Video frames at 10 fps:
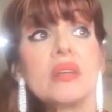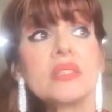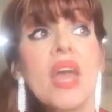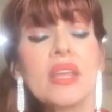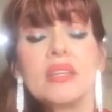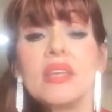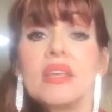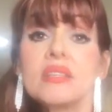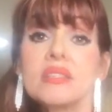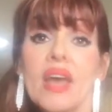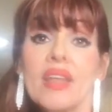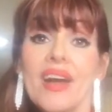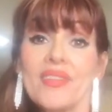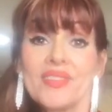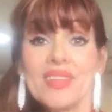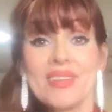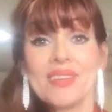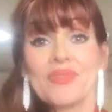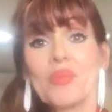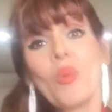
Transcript: techniques that I've learned from